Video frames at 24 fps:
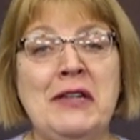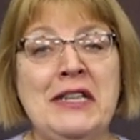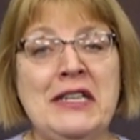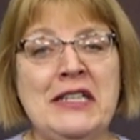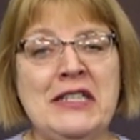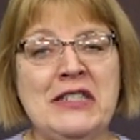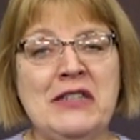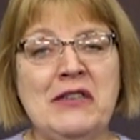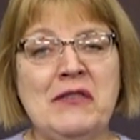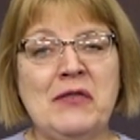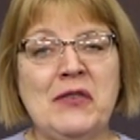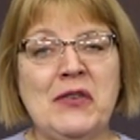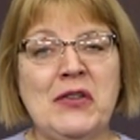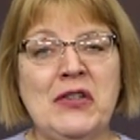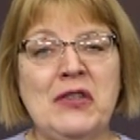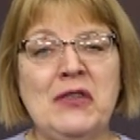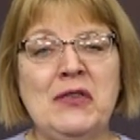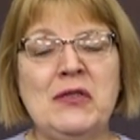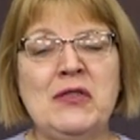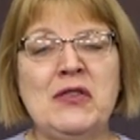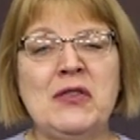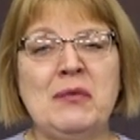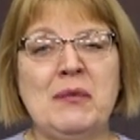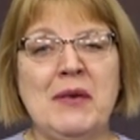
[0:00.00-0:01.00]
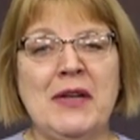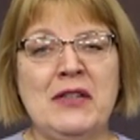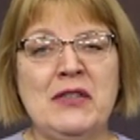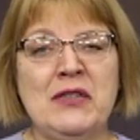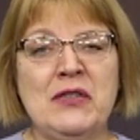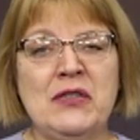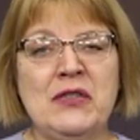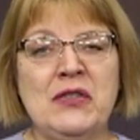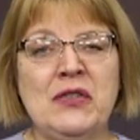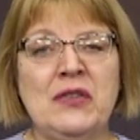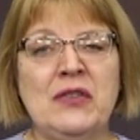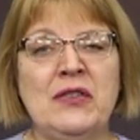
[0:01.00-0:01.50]
easy for you to
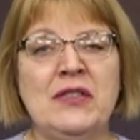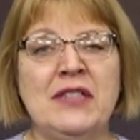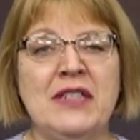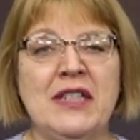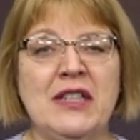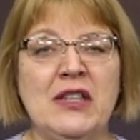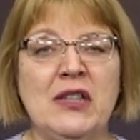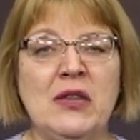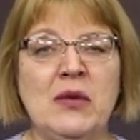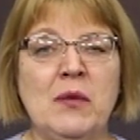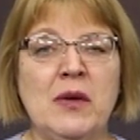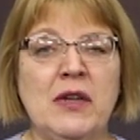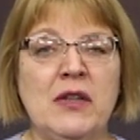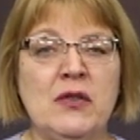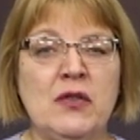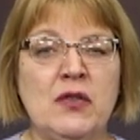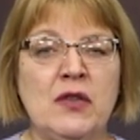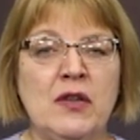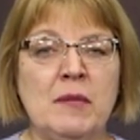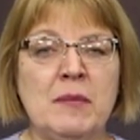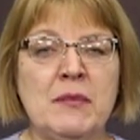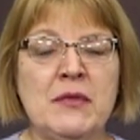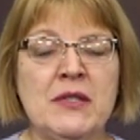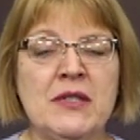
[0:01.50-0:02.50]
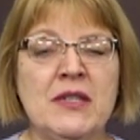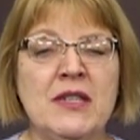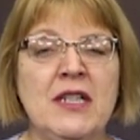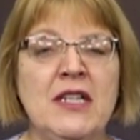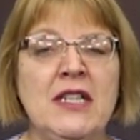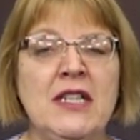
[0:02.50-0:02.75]
register and take you on trips.